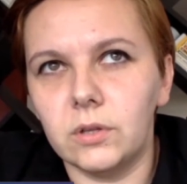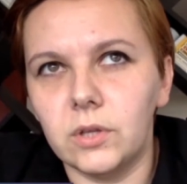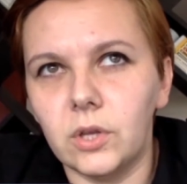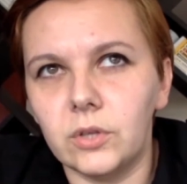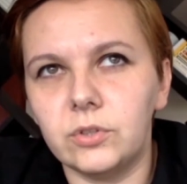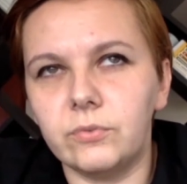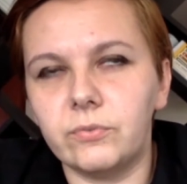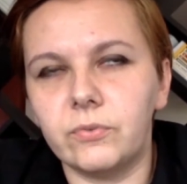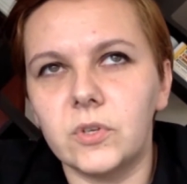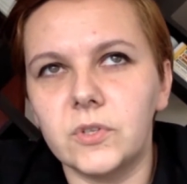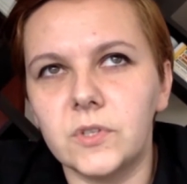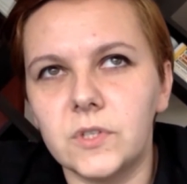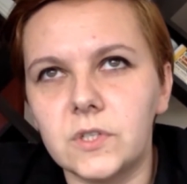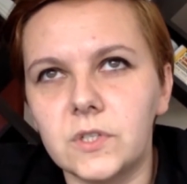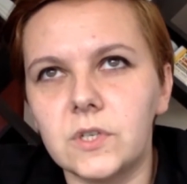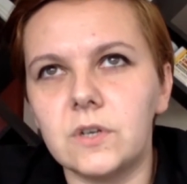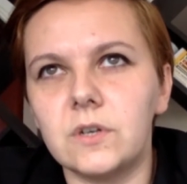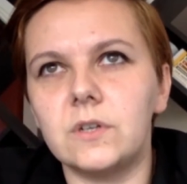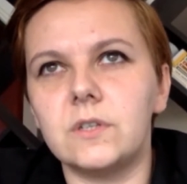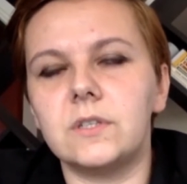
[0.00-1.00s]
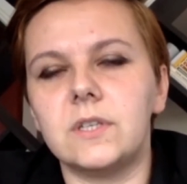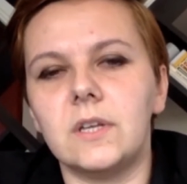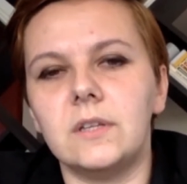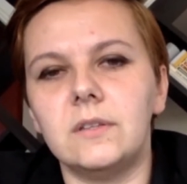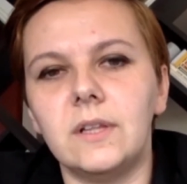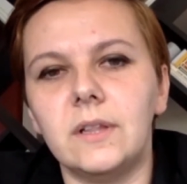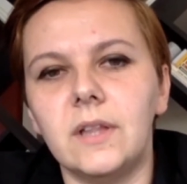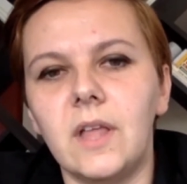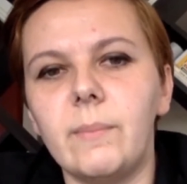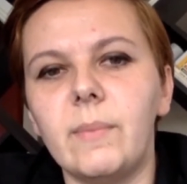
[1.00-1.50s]
of concerns and
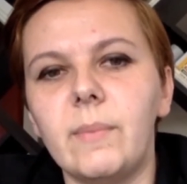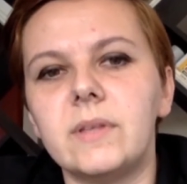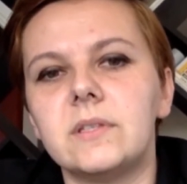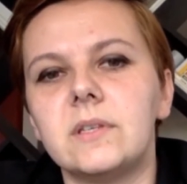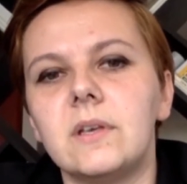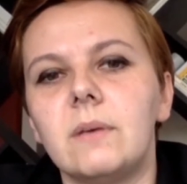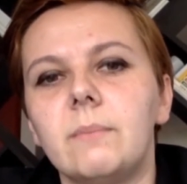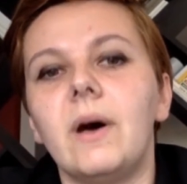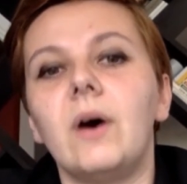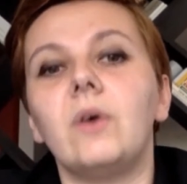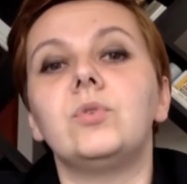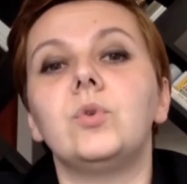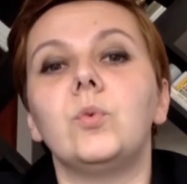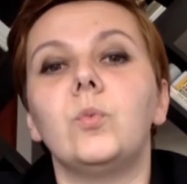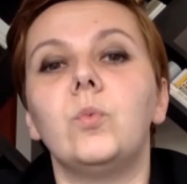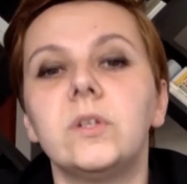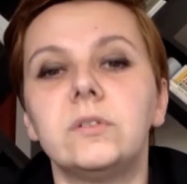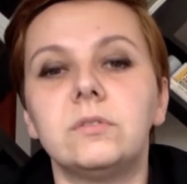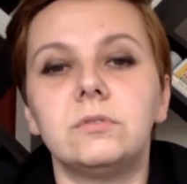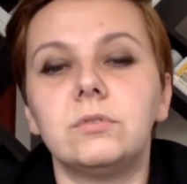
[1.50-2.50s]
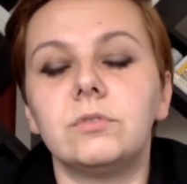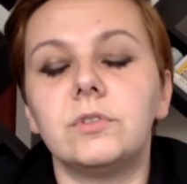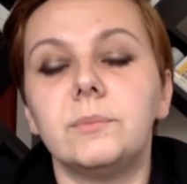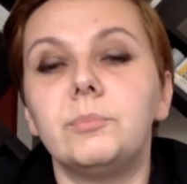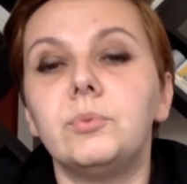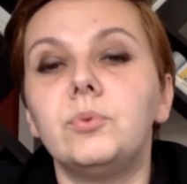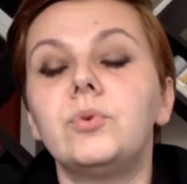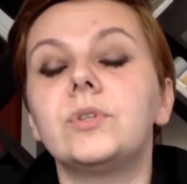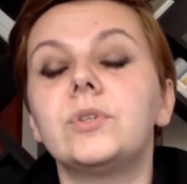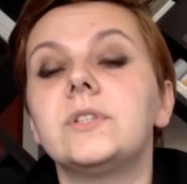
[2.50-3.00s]
dilemmas about what to
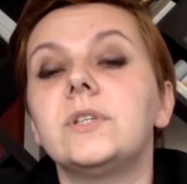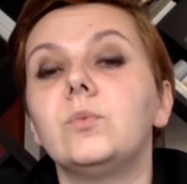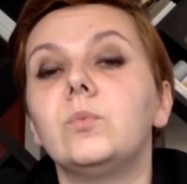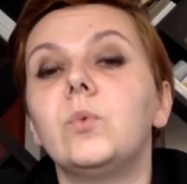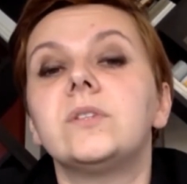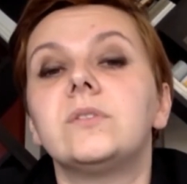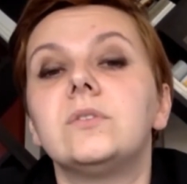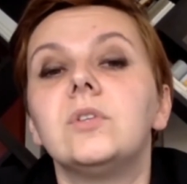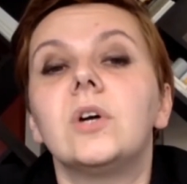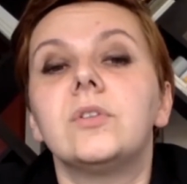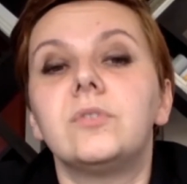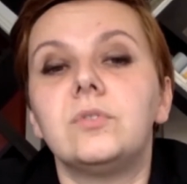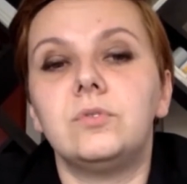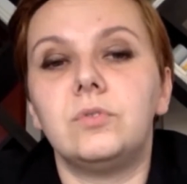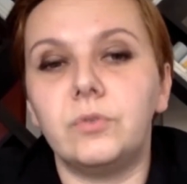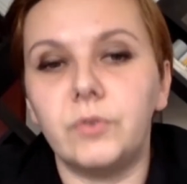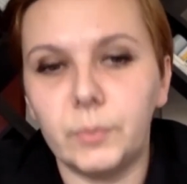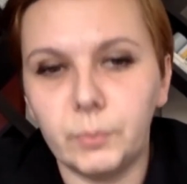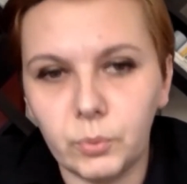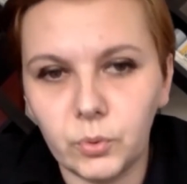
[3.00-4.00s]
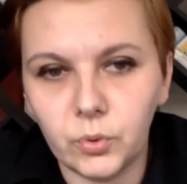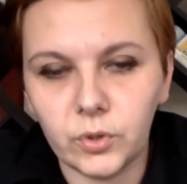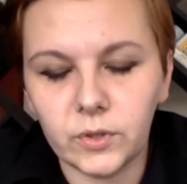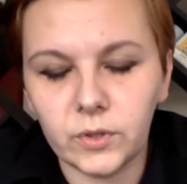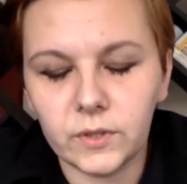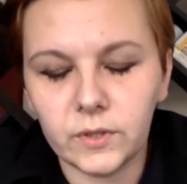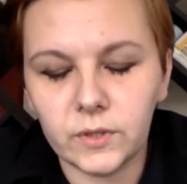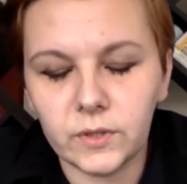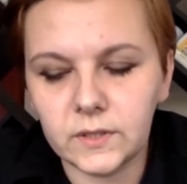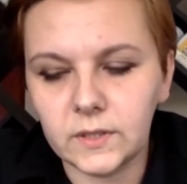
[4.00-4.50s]
report and what not to report,
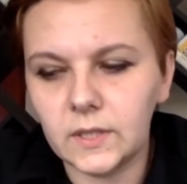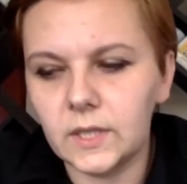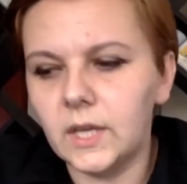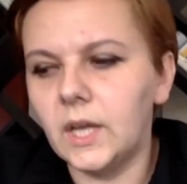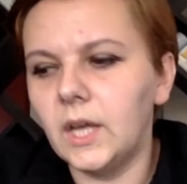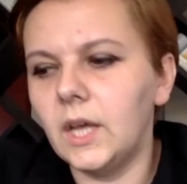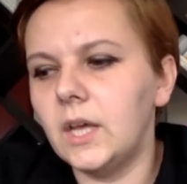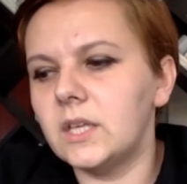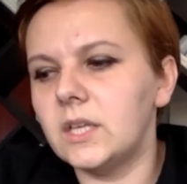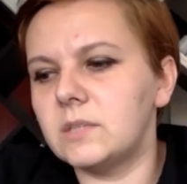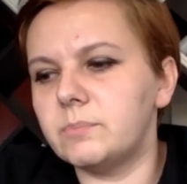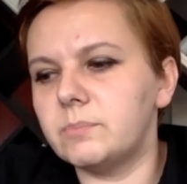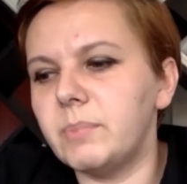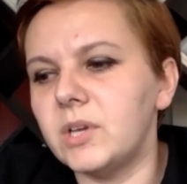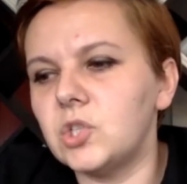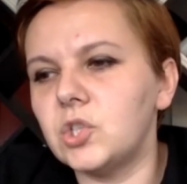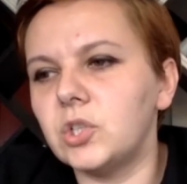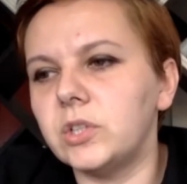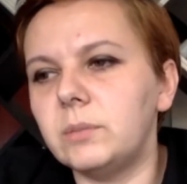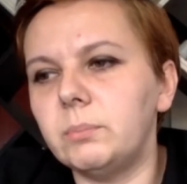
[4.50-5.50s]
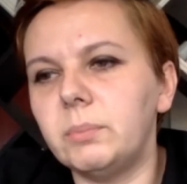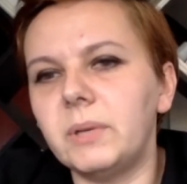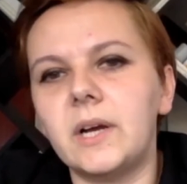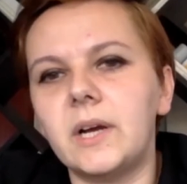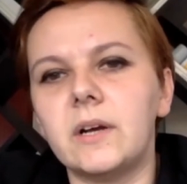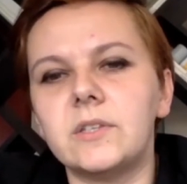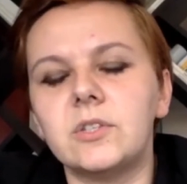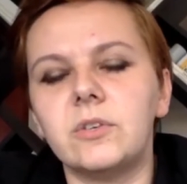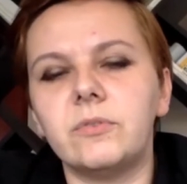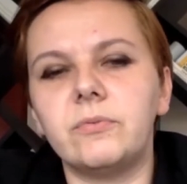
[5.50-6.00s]
especially
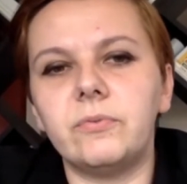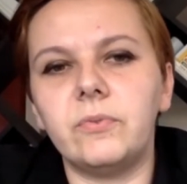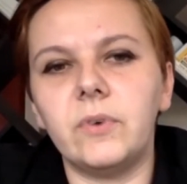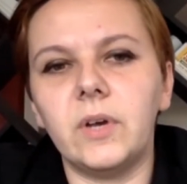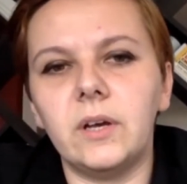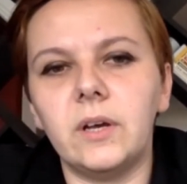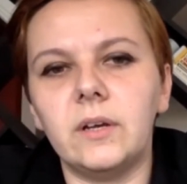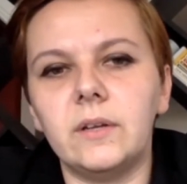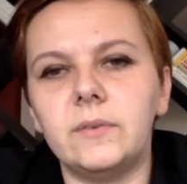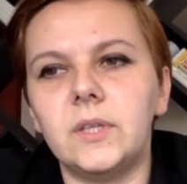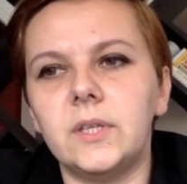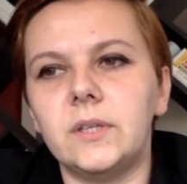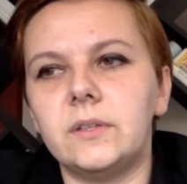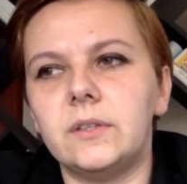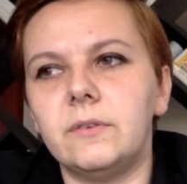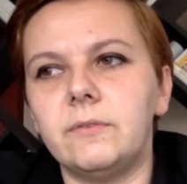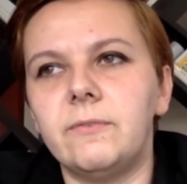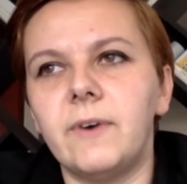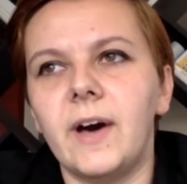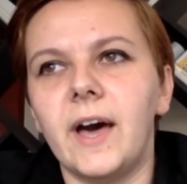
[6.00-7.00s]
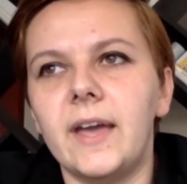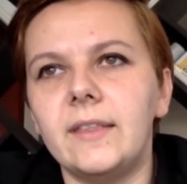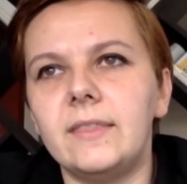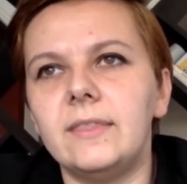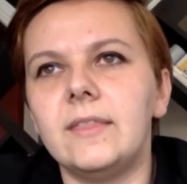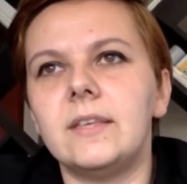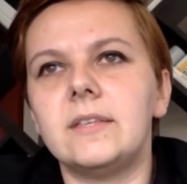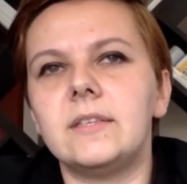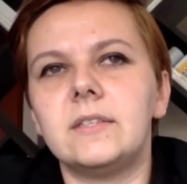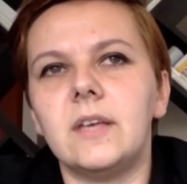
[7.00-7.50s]
because of the
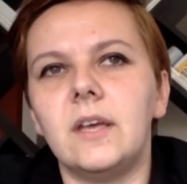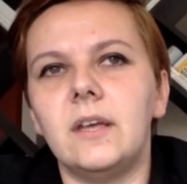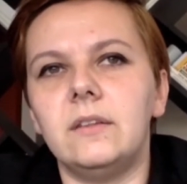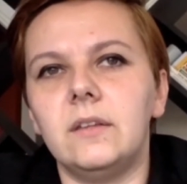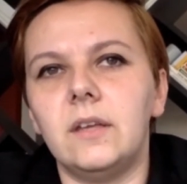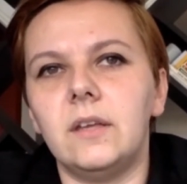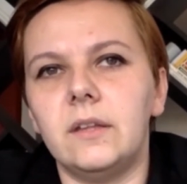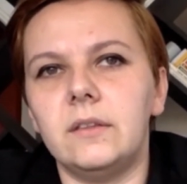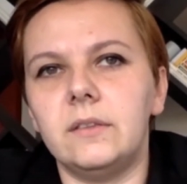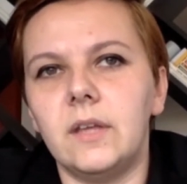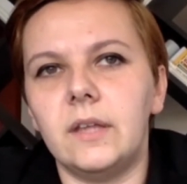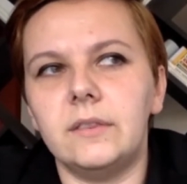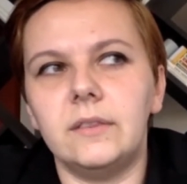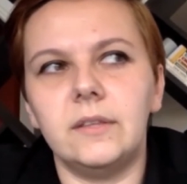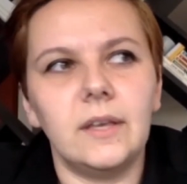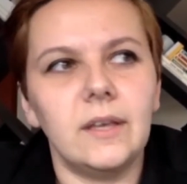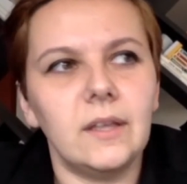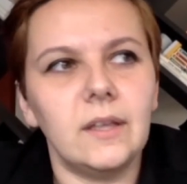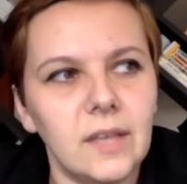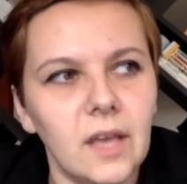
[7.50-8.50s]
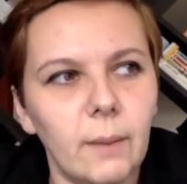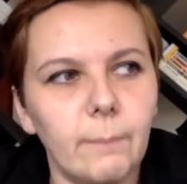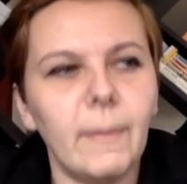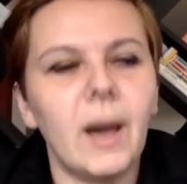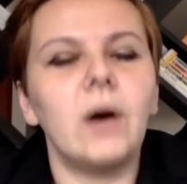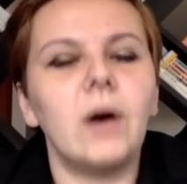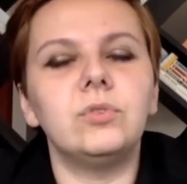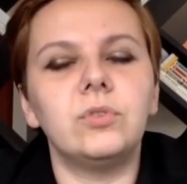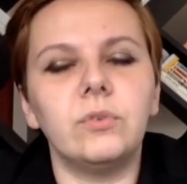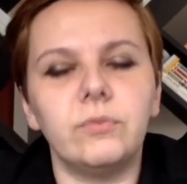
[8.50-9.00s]
wideness and the
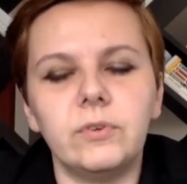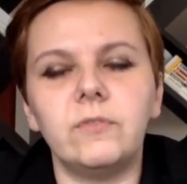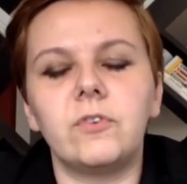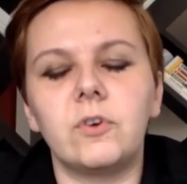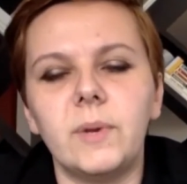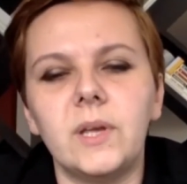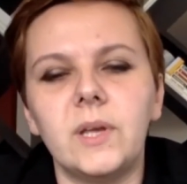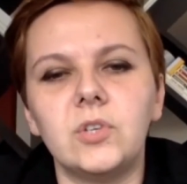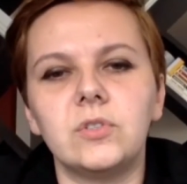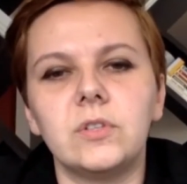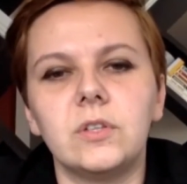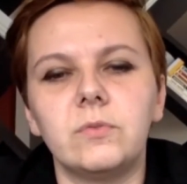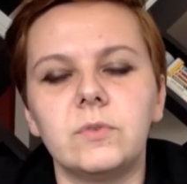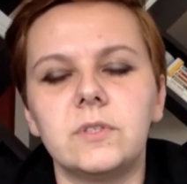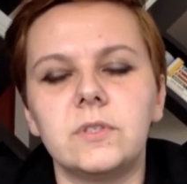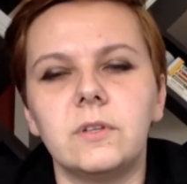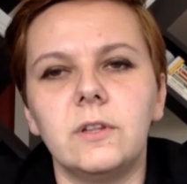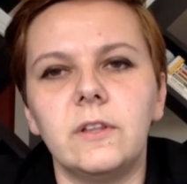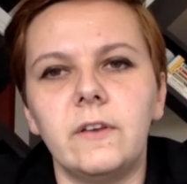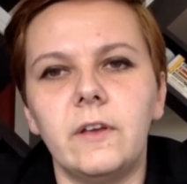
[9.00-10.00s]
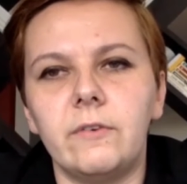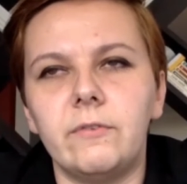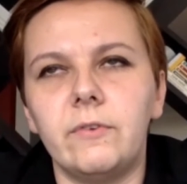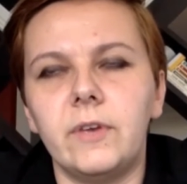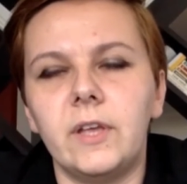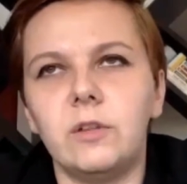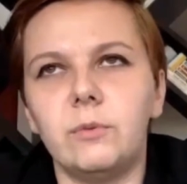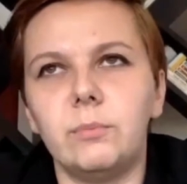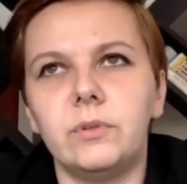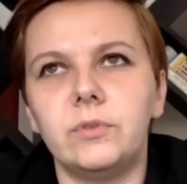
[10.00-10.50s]
amount of information that was
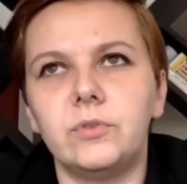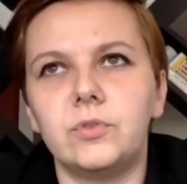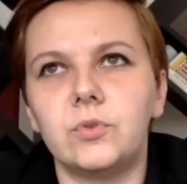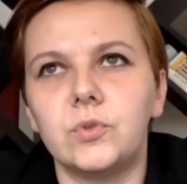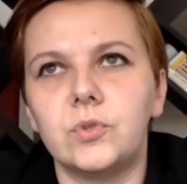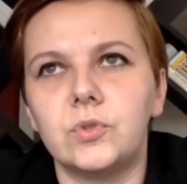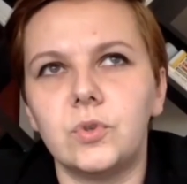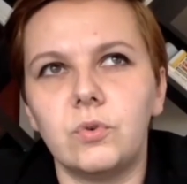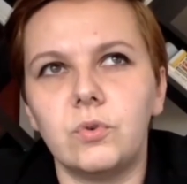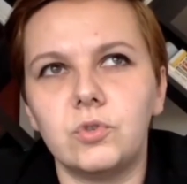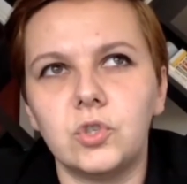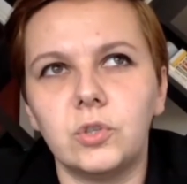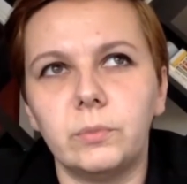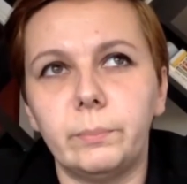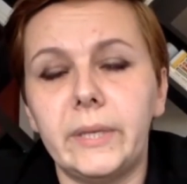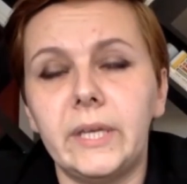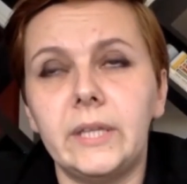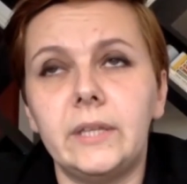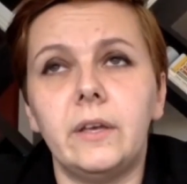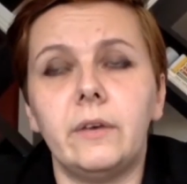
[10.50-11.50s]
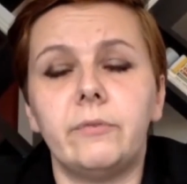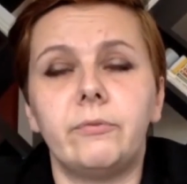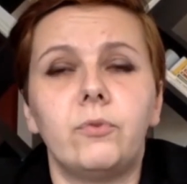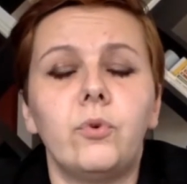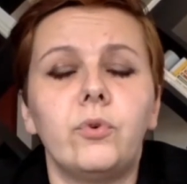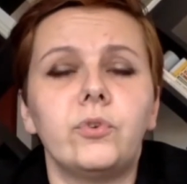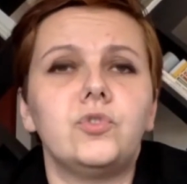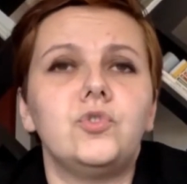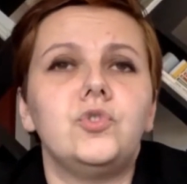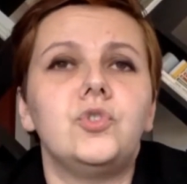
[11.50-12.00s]
available through social media. Of
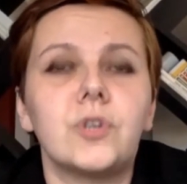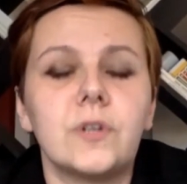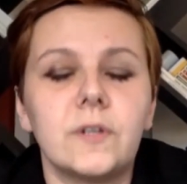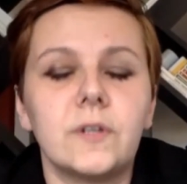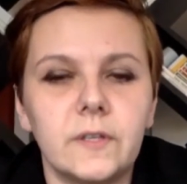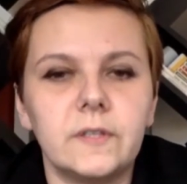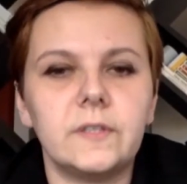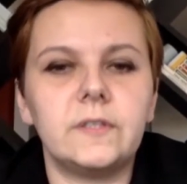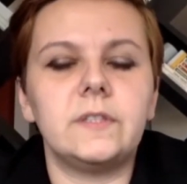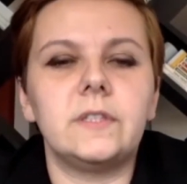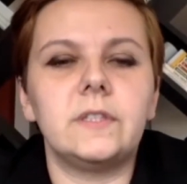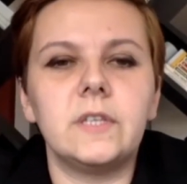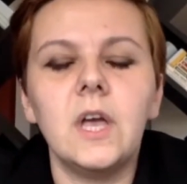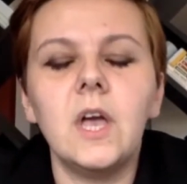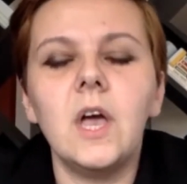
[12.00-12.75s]
course, journalists